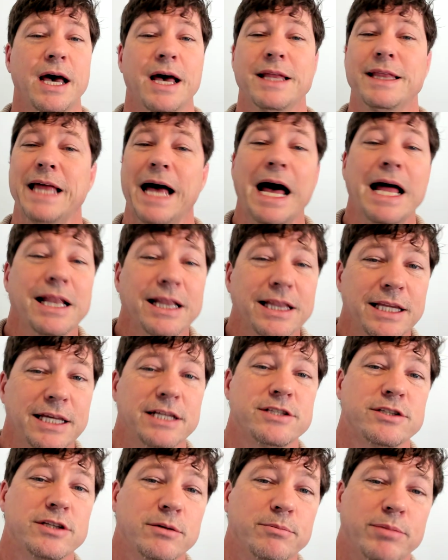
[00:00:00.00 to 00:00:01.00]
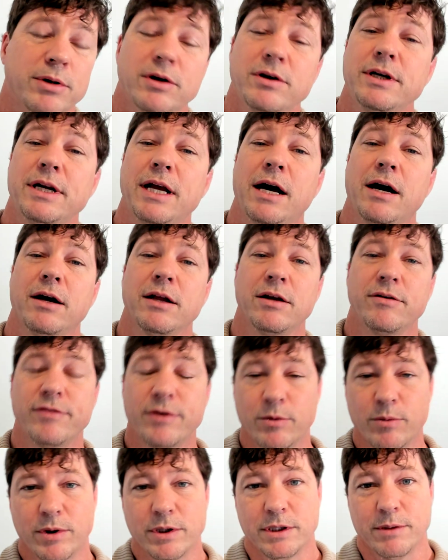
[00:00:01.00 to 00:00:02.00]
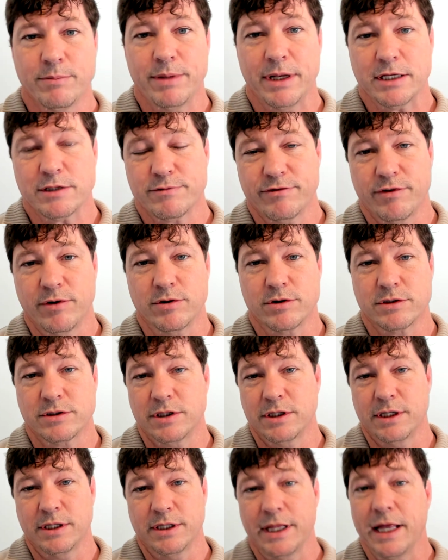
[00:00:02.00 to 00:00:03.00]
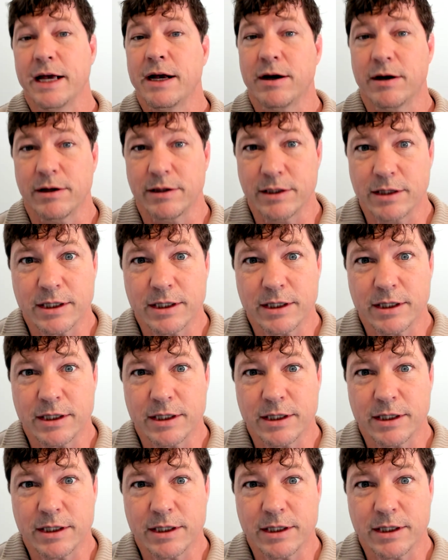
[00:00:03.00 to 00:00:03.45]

That leads to burnout. If you're one of the best folks there,